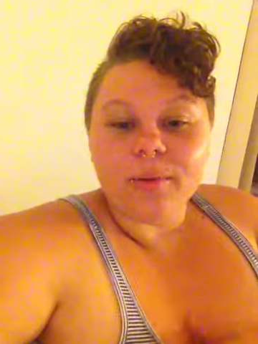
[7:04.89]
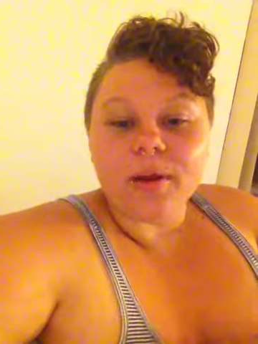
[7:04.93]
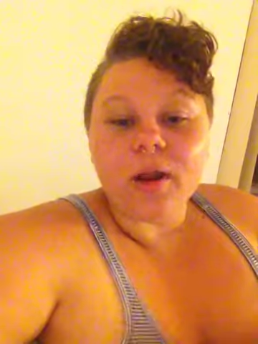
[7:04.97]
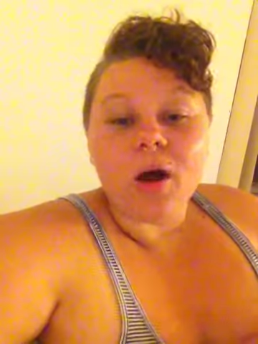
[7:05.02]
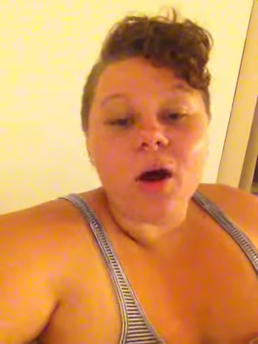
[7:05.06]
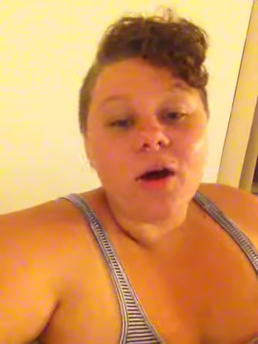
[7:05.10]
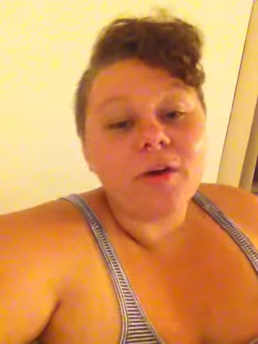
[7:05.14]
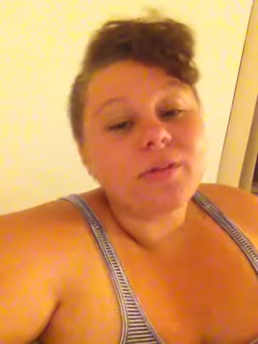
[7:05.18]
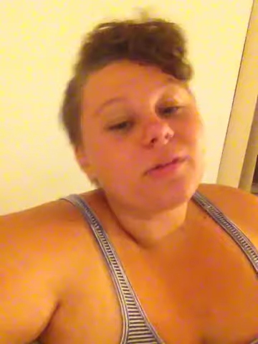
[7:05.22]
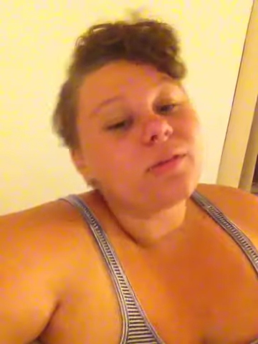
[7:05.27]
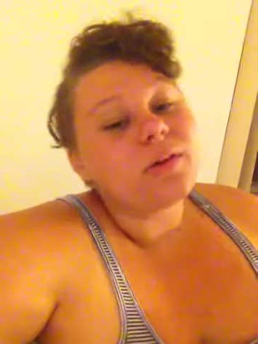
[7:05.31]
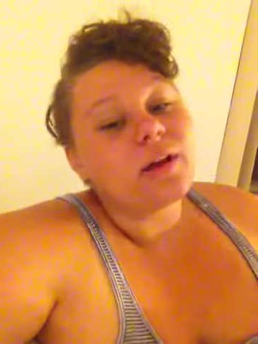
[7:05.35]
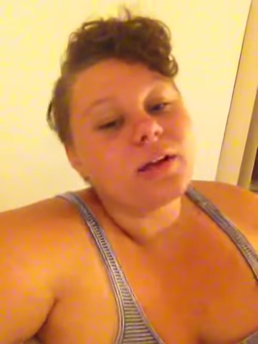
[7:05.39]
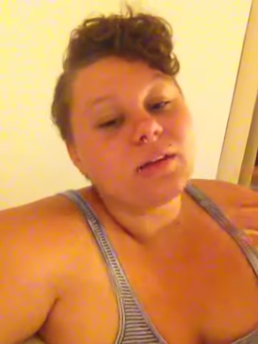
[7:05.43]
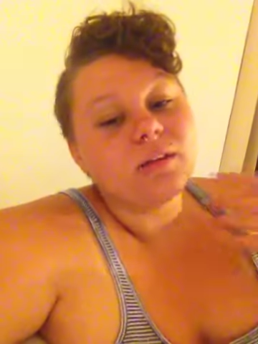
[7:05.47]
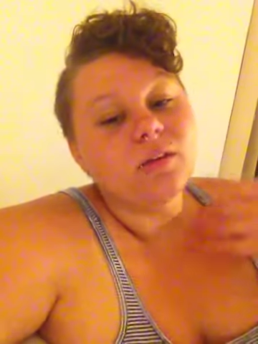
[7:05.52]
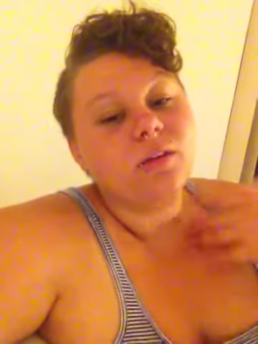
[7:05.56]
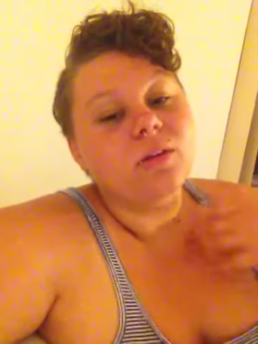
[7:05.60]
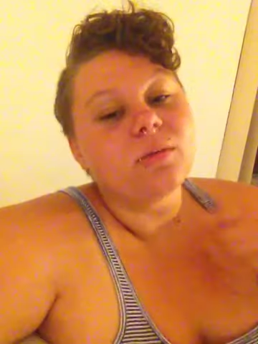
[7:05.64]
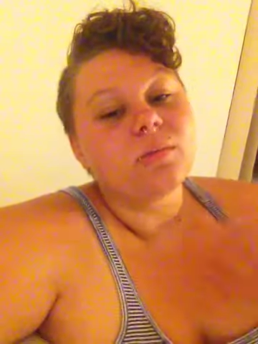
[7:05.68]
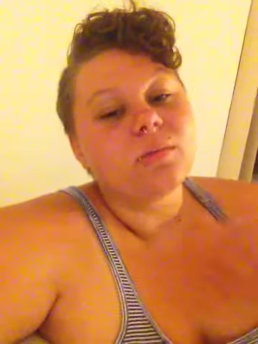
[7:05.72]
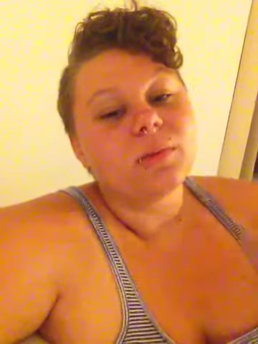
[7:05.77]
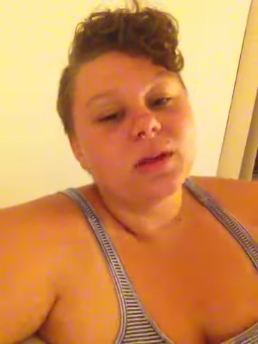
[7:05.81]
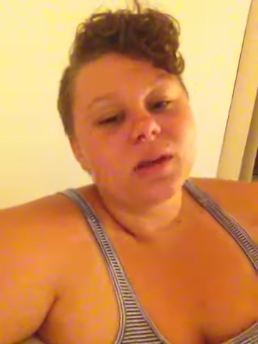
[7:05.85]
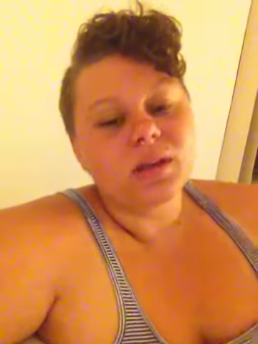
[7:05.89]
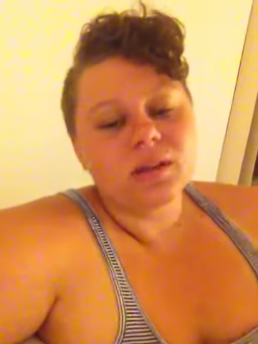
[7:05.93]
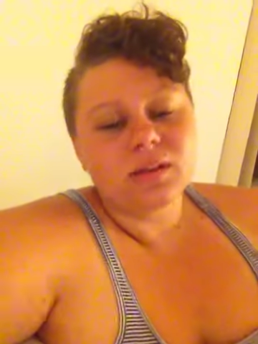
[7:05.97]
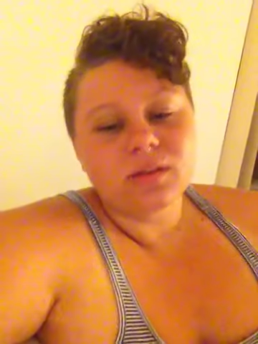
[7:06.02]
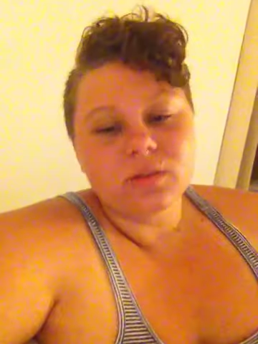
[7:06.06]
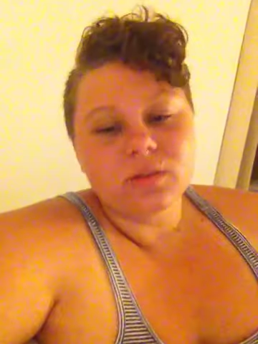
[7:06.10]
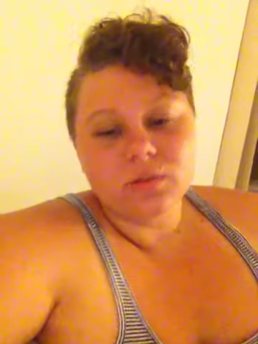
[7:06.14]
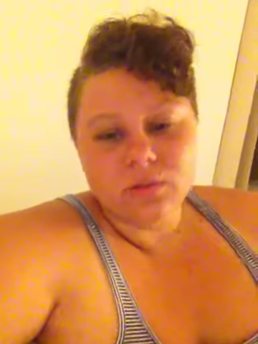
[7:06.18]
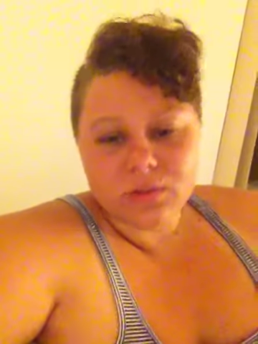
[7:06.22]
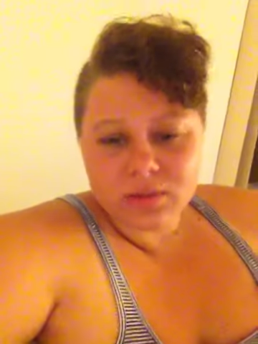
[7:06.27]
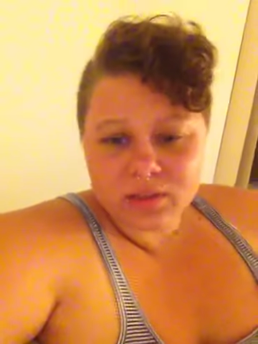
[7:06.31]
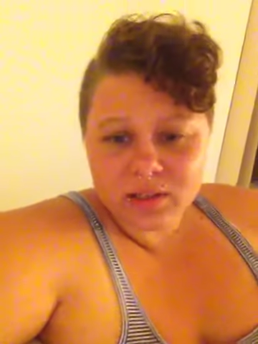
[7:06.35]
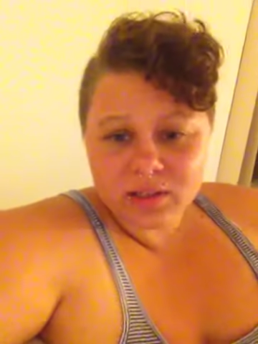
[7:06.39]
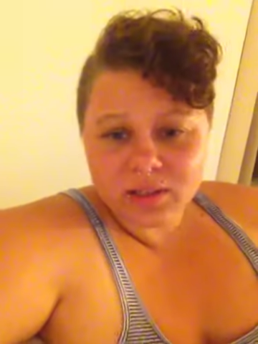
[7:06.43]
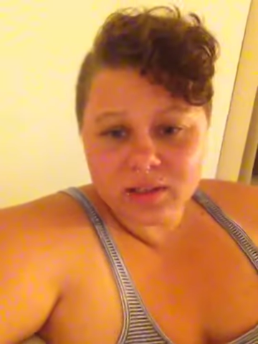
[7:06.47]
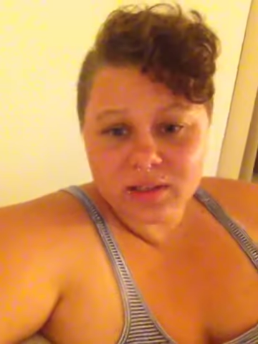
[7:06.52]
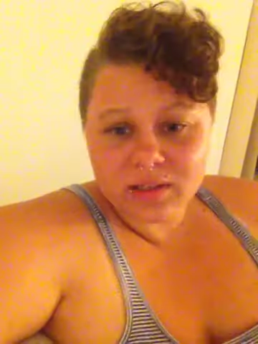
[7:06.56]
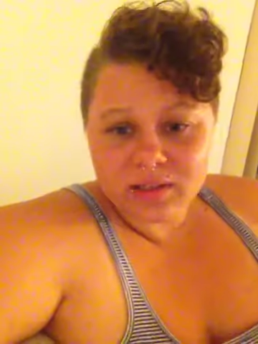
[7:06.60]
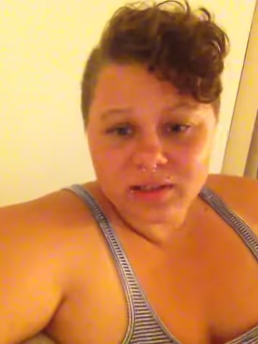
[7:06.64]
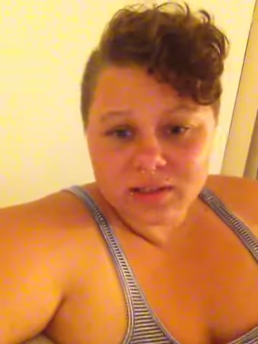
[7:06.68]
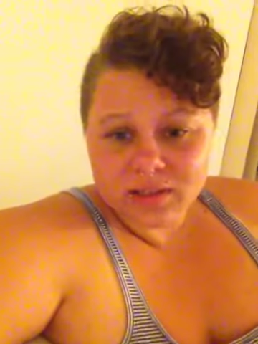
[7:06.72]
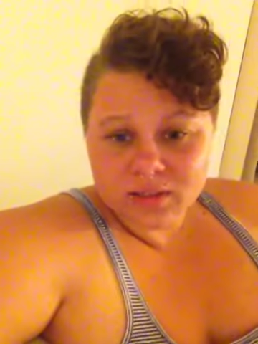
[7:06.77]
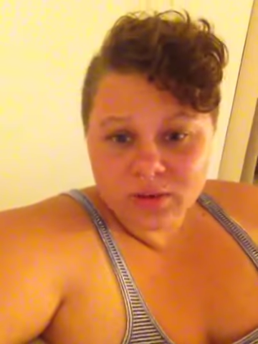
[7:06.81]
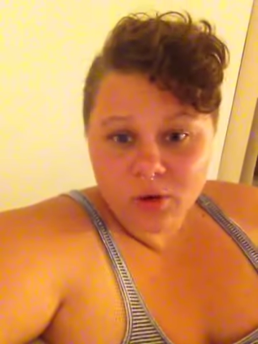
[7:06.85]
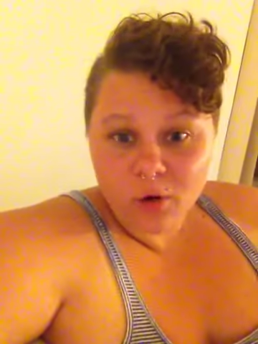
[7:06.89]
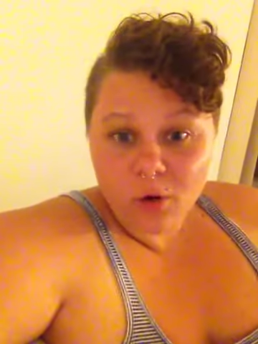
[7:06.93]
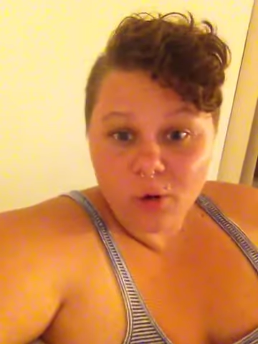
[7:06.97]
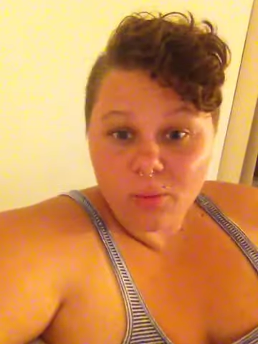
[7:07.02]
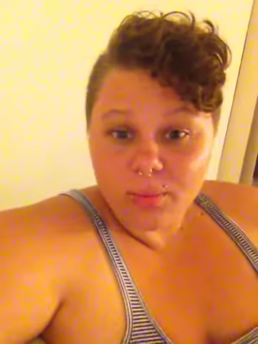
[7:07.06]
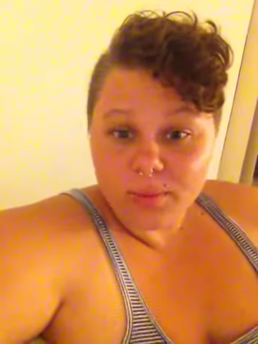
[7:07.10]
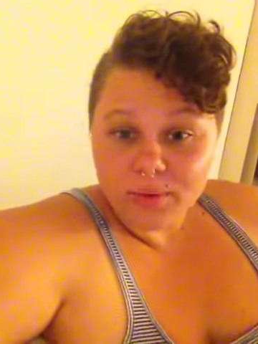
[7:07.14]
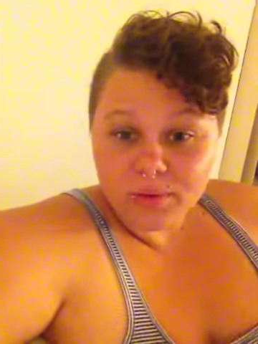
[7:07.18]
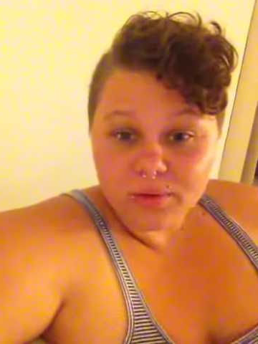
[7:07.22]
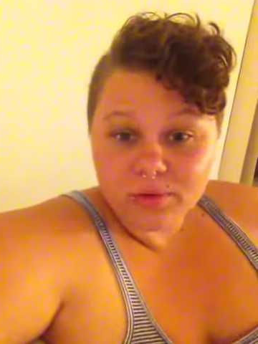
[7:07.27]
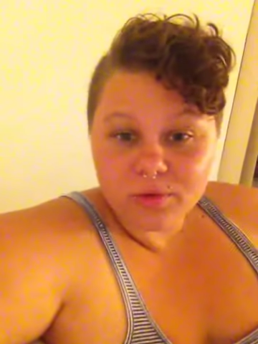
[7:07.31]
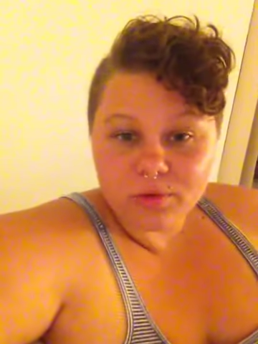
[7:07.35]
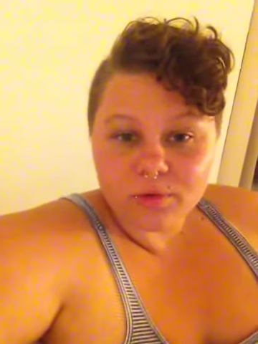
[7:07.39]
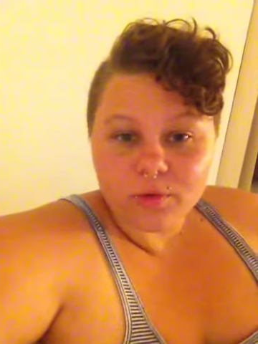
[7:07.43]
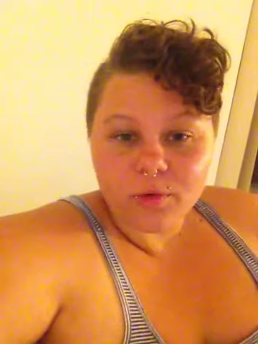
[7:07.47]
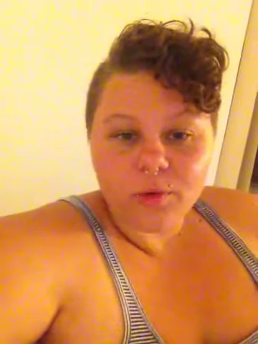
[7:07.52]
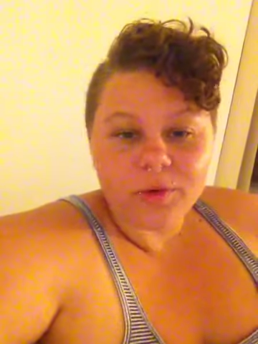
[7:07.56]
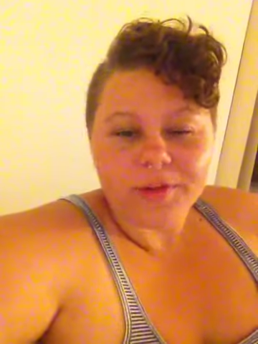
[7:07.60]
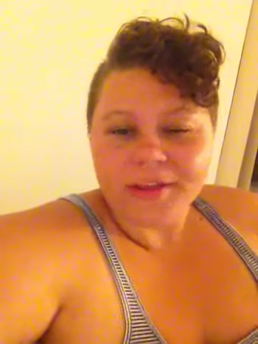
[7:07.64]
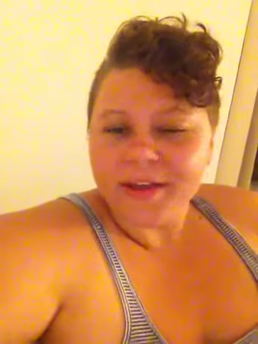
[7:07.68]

also I told him because New Zealand is so beautiful.